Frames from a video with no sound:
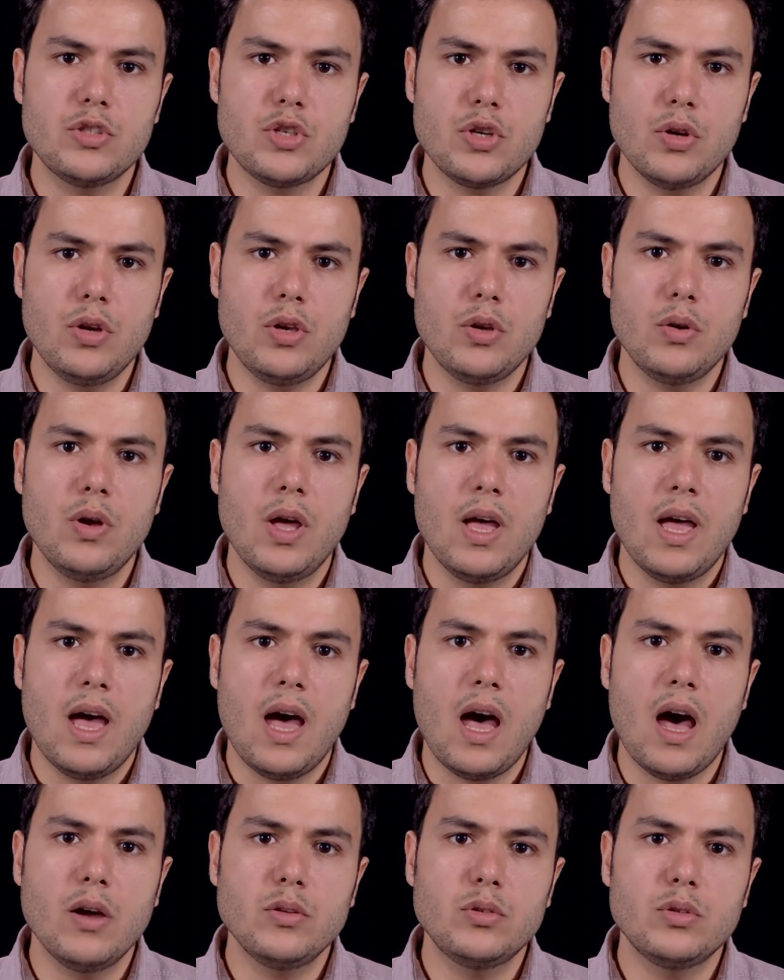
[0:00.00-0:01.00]
show you
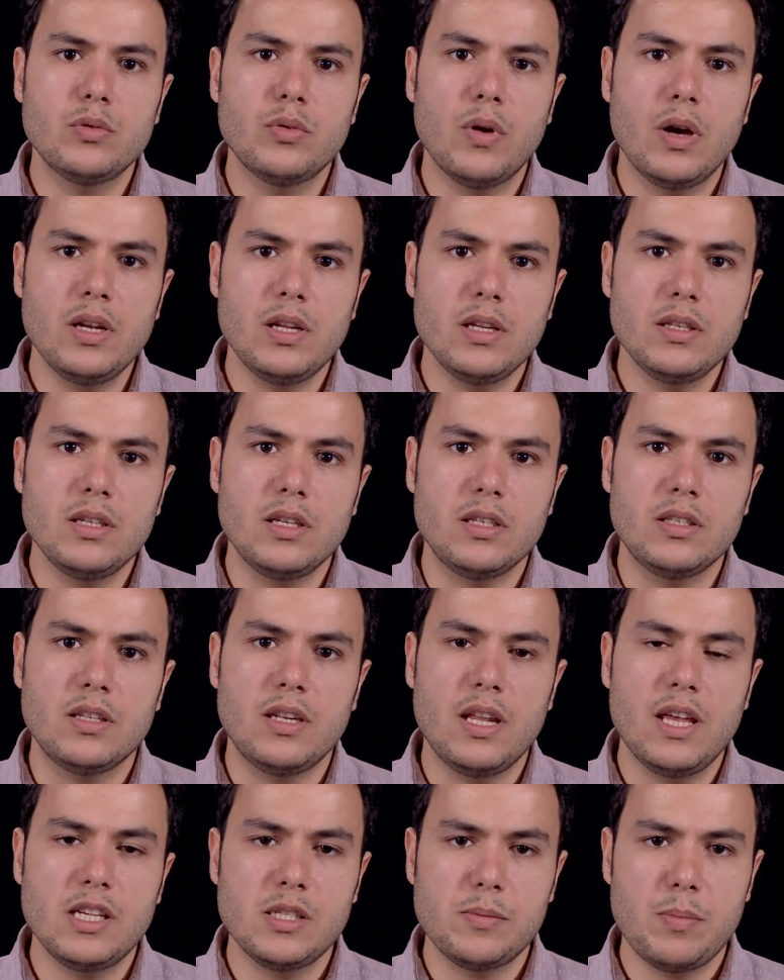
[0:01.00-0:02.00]
how to run it in the
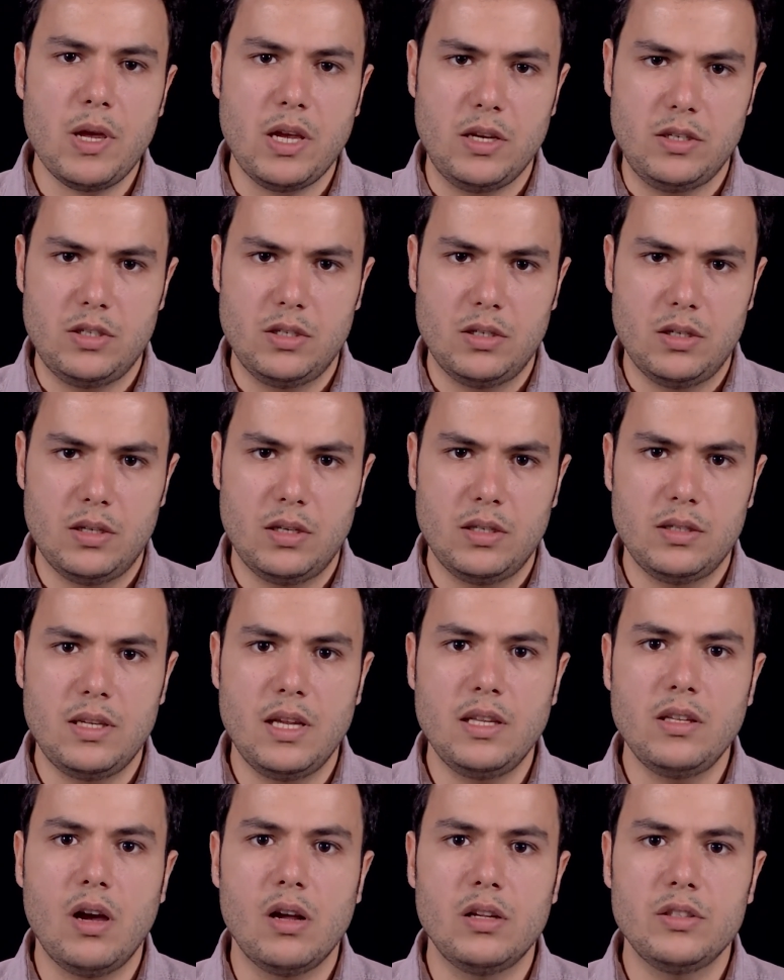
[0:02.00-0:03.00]
next page.
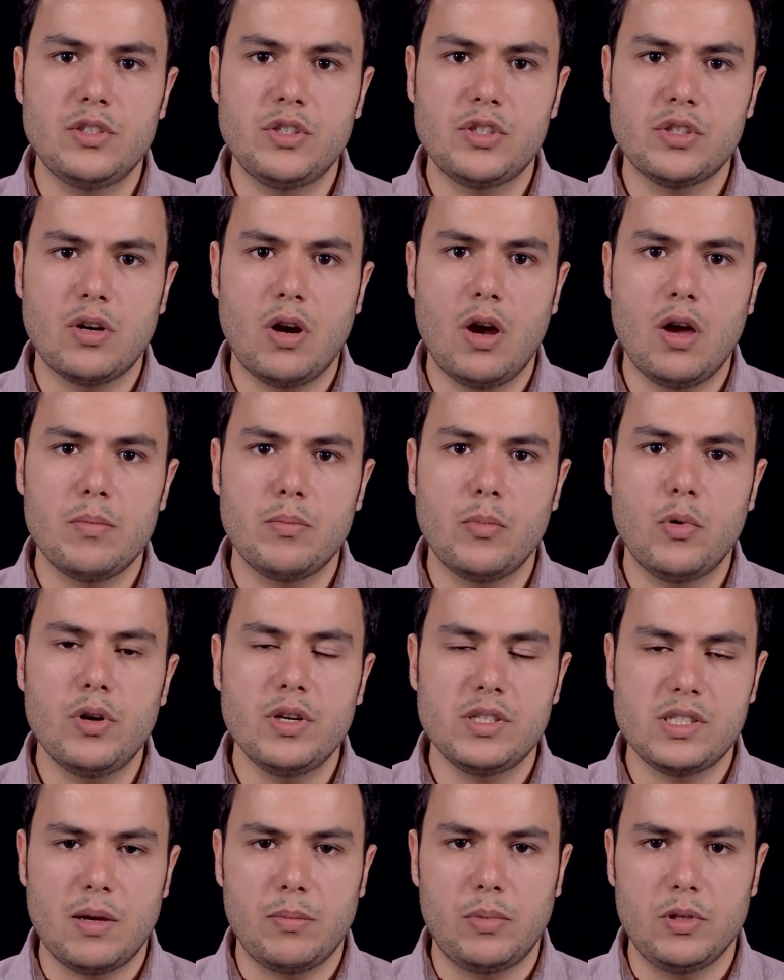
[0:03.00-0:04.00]
Then I'll describe more
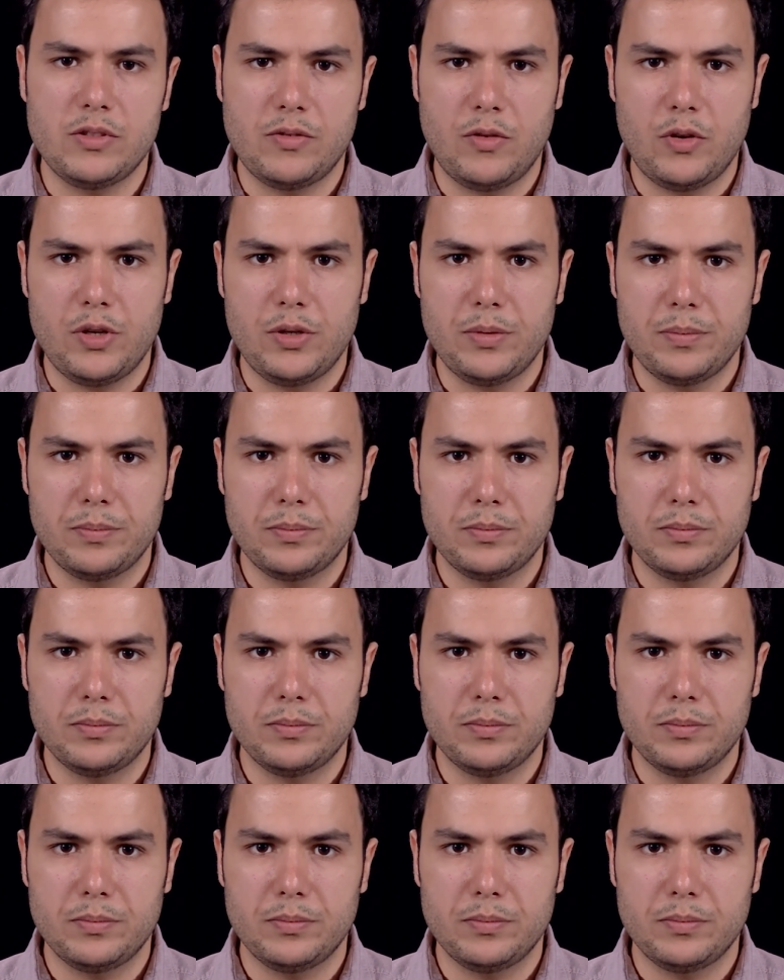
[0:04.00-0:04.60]
examples for you.